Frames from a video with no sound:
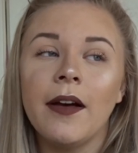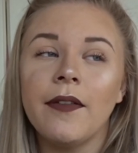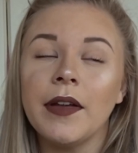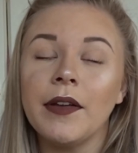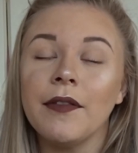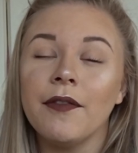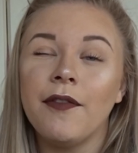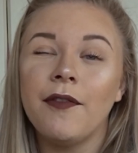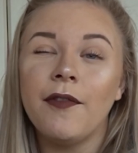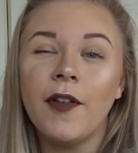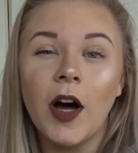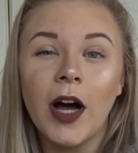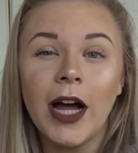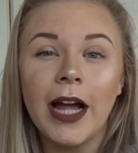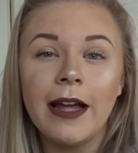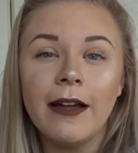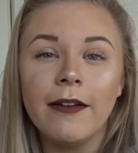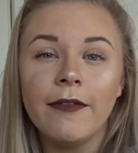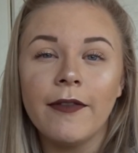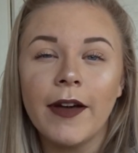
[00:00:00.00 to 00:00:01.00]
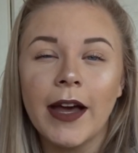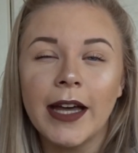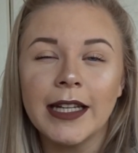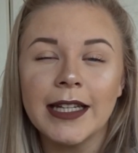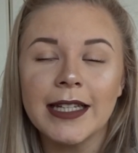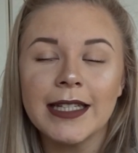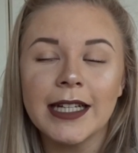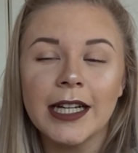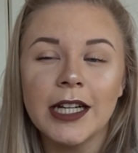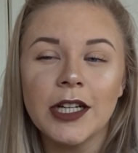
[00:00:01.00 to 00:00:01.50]
I think, 5
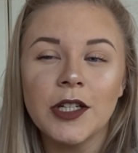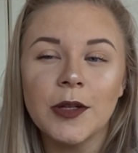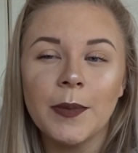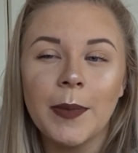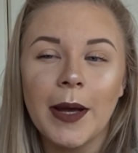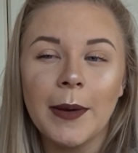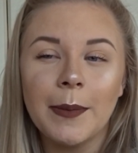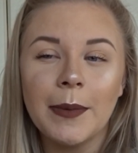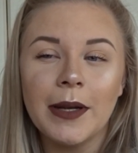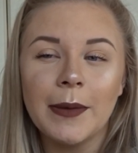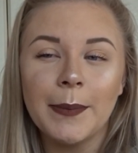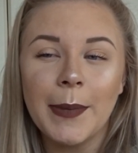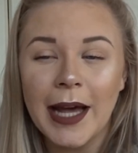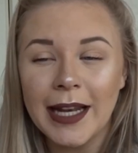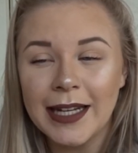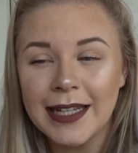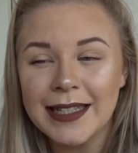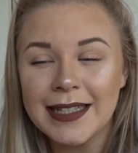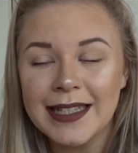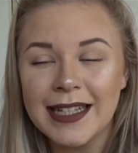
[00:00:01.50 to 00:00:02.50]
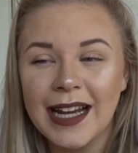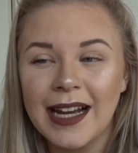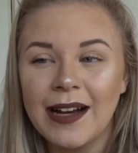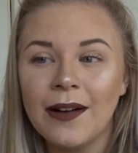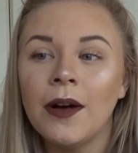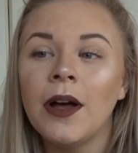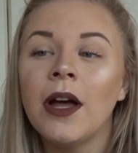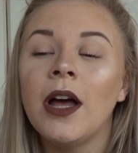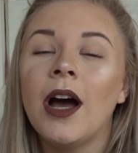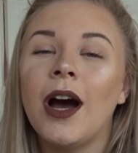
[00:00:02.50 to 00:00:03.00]
Anastasia palettes
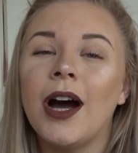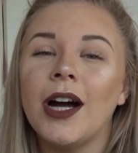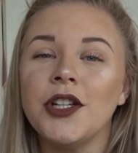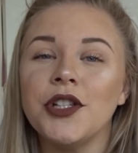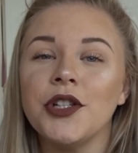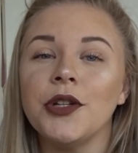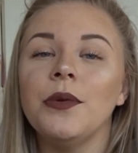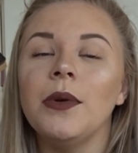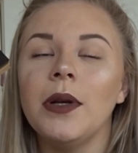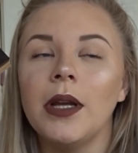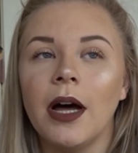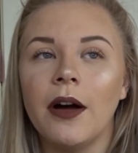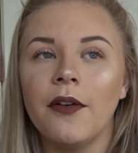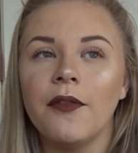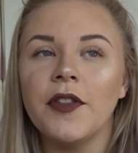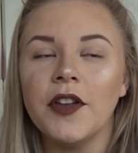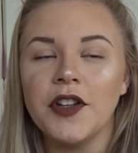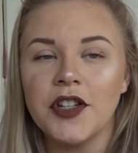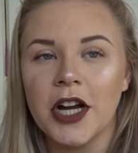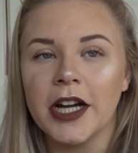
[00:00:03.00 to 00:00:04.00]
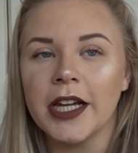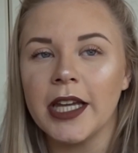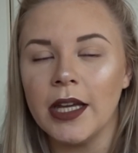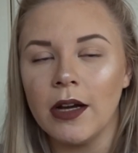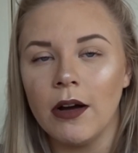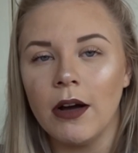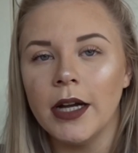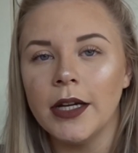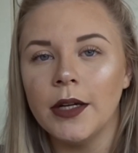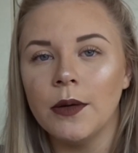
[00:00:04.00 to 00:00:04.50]
now. I do love the
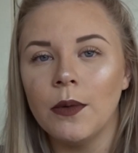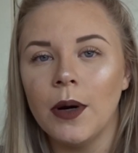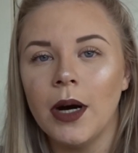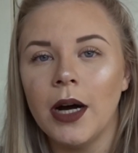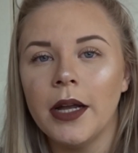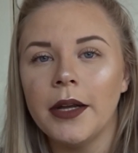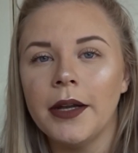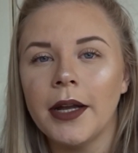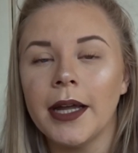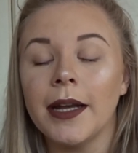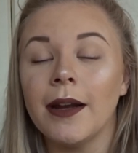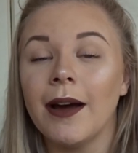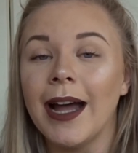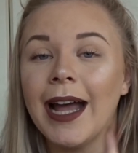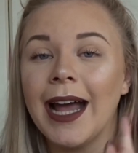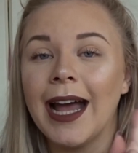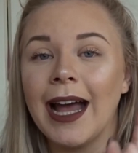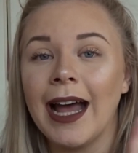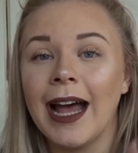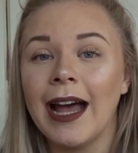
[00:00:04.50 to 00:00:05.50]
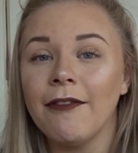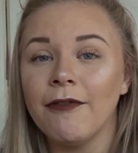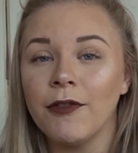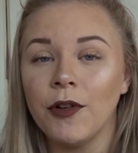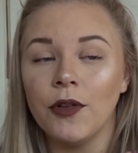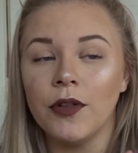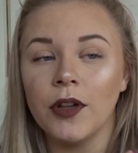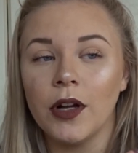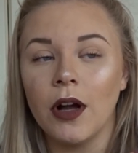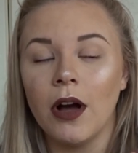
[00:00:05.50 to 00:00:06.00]
Jackie Aina one, and I have
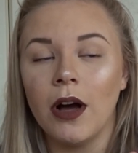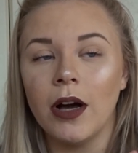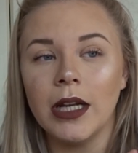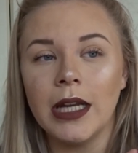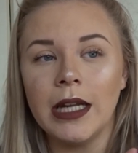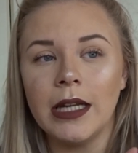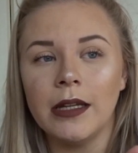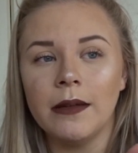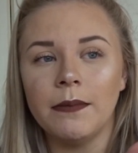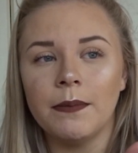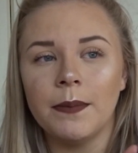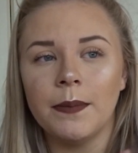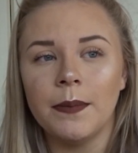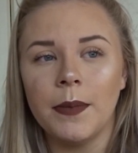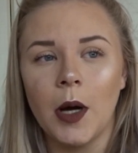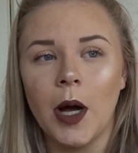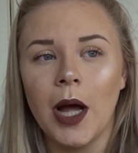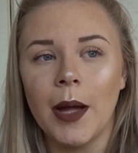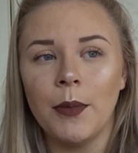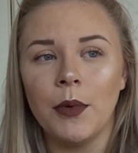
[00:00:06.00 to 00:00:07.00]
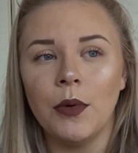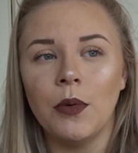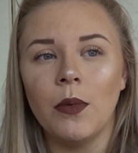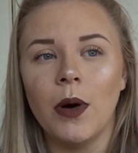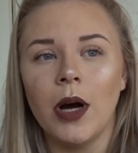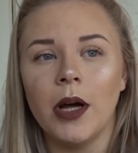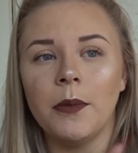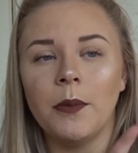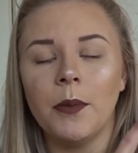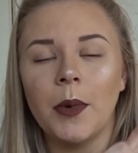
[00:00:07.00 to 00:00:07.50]
got the Carly Bible
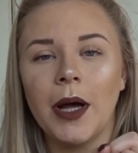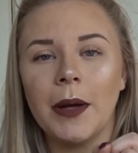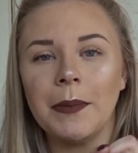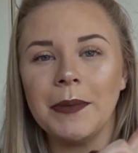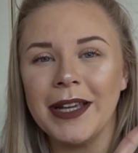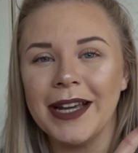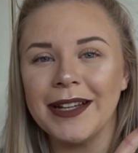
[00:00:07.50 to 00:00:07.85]
one, but I'm